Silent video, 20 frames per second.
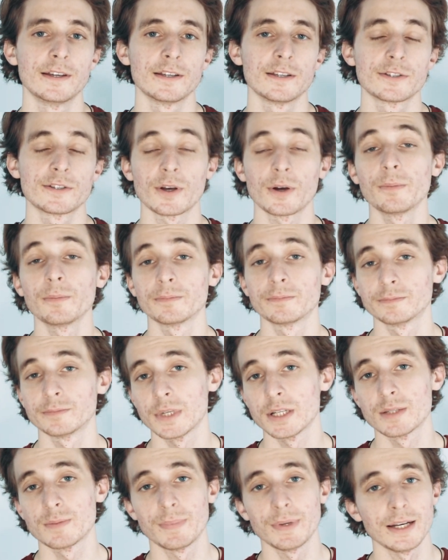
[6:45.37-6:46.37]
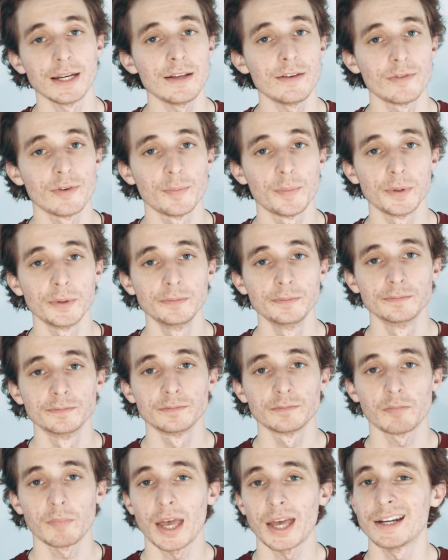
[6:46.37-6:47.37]
So, it's believable
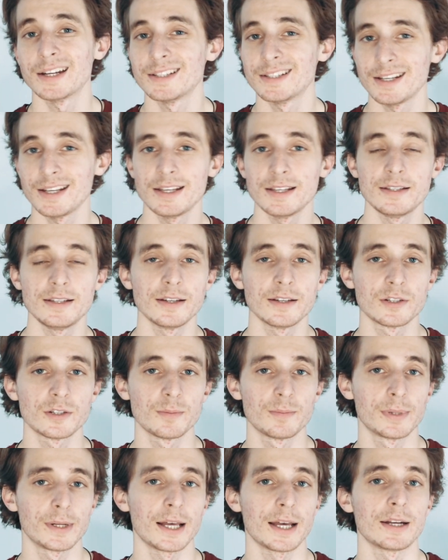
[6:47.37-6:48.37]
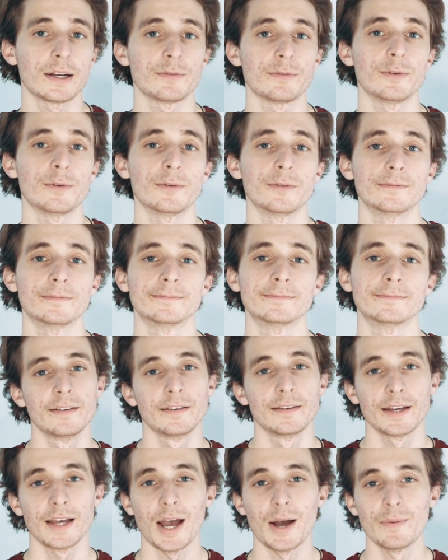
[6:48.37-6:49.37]
and it's easier to plan for.
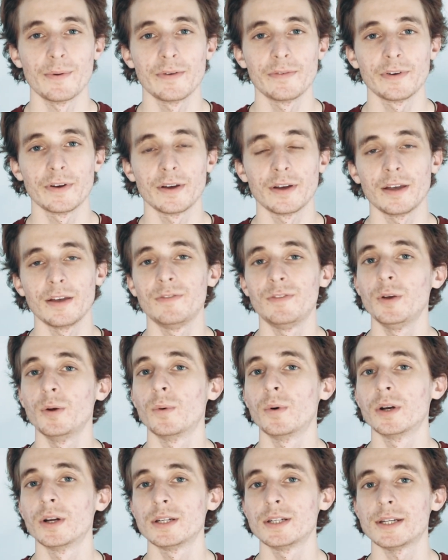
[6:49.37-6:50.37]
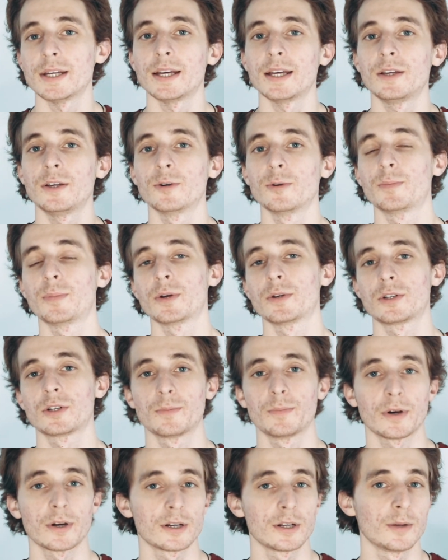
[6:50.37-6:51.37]
However, if you want to take your
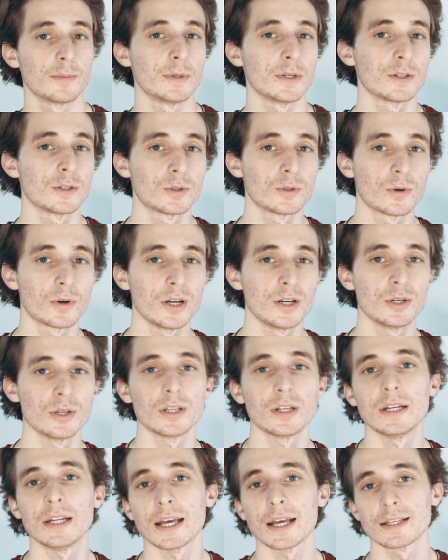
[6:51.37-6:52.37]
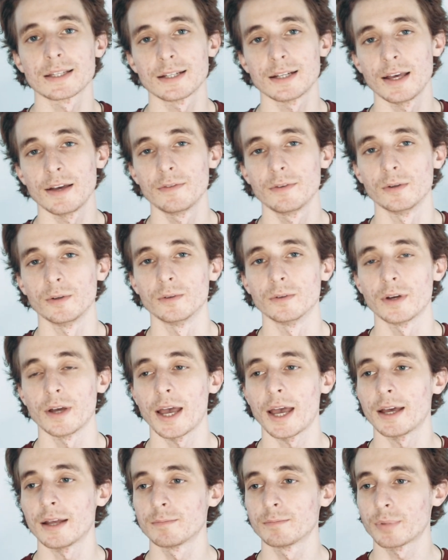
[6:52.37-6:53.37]
post-apocalyptic story to the next level
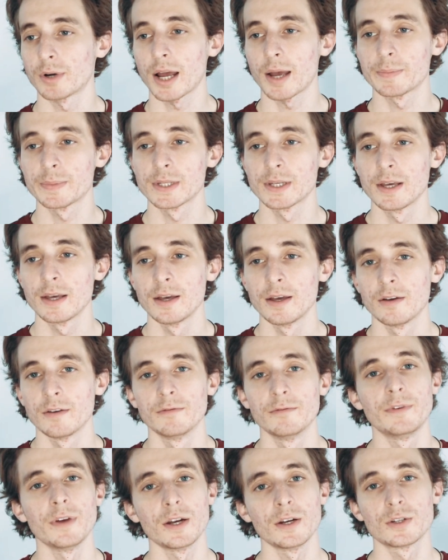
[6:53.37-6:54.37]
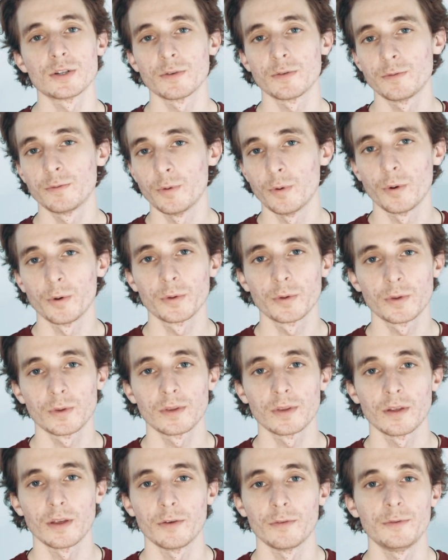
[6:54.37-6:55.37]
and perhaps venture
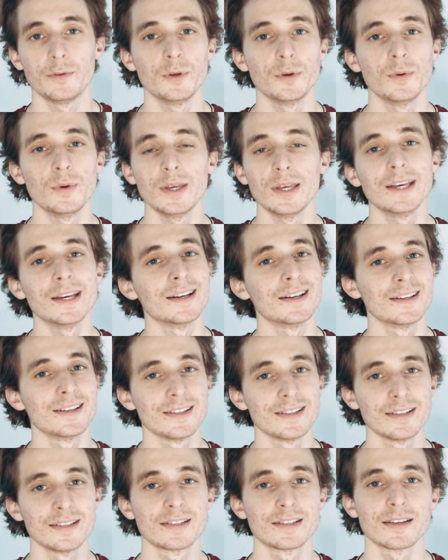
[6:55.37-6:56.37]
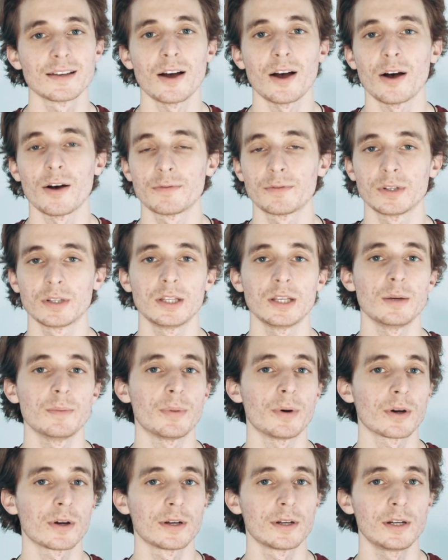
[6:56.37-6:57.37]
forth a few years after the
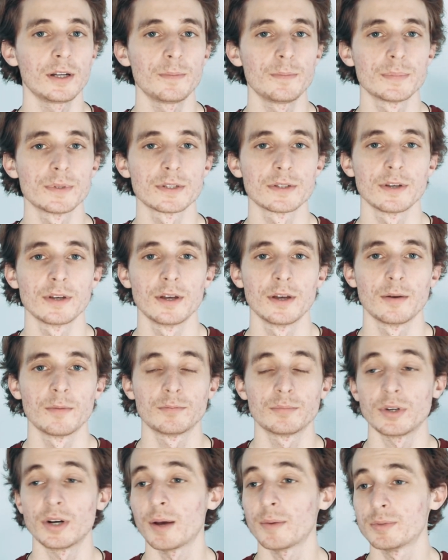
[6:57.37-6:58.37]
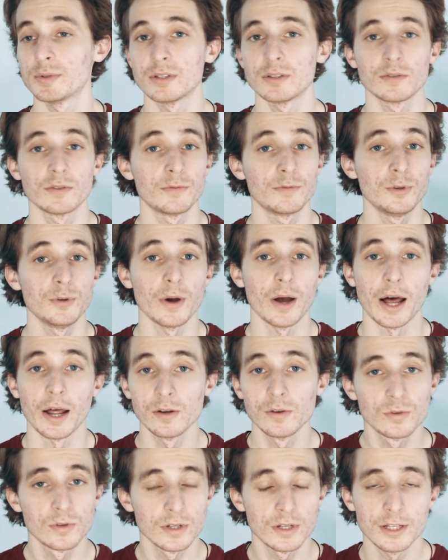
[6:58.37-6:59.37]
apocalypse, perhaps a few
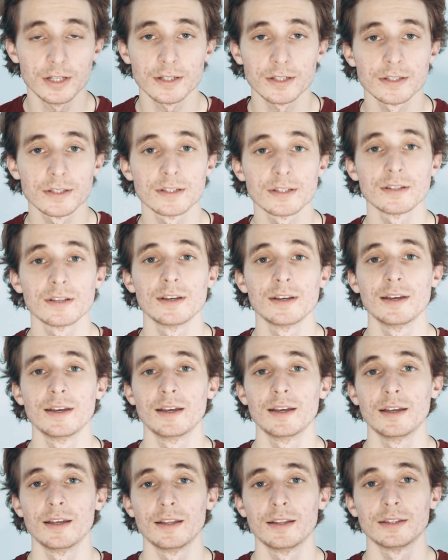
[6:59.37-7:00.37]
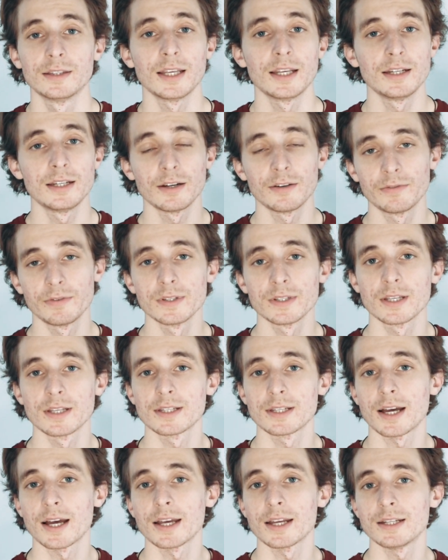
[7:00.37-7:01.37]
hundred years, then different
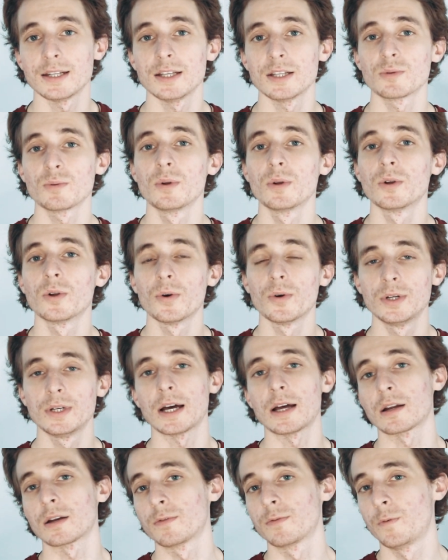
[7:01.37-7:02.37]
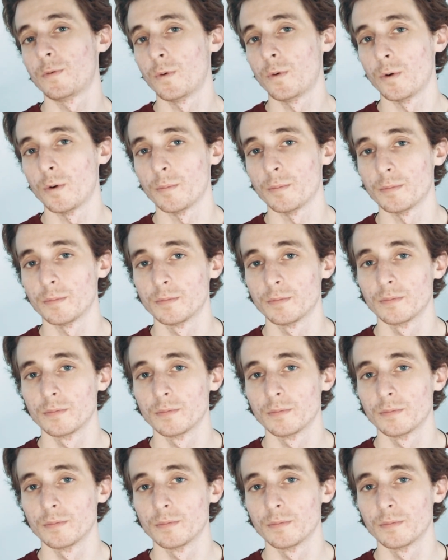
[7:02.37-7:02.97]
societies will no doubt form.